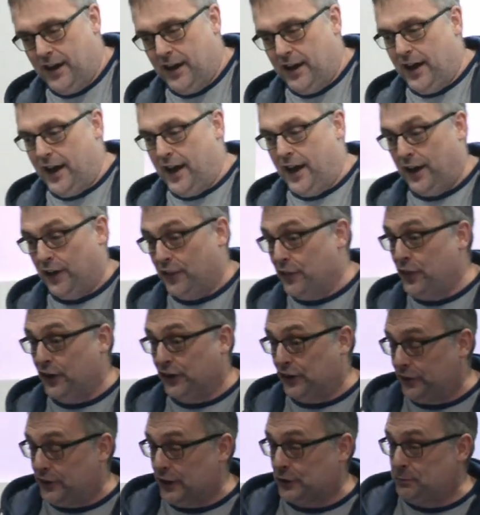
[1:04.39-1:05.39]

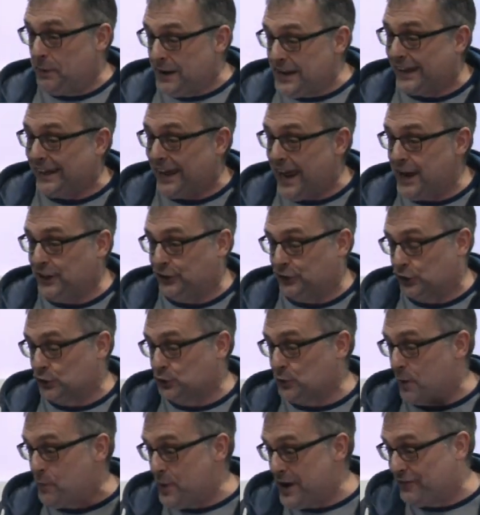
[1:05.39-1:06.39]
There's been
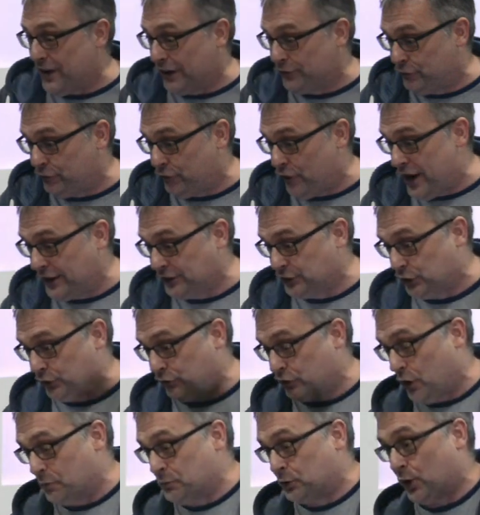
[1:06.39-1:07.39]
occasions when we've had friends
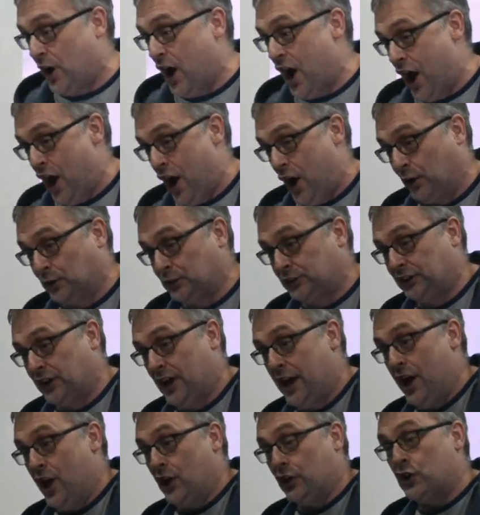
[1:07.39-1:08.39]
who've come to our house
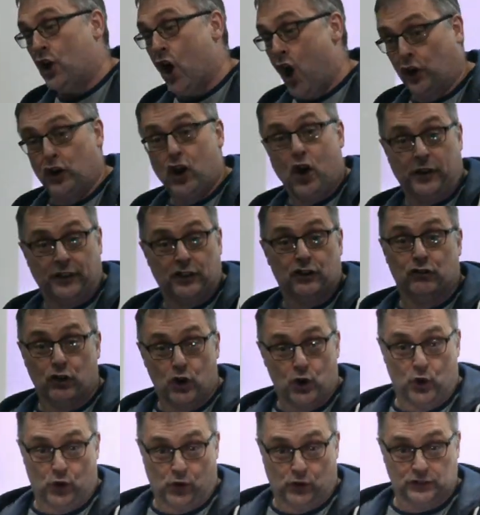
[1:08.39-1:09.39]
not knowing the
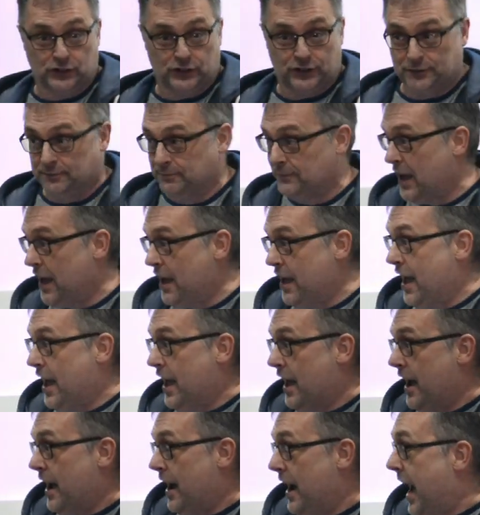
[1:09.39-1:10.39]
rules,
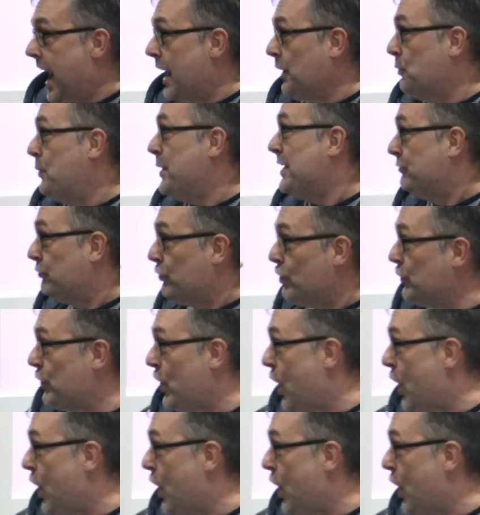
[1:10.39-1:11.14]
and we've run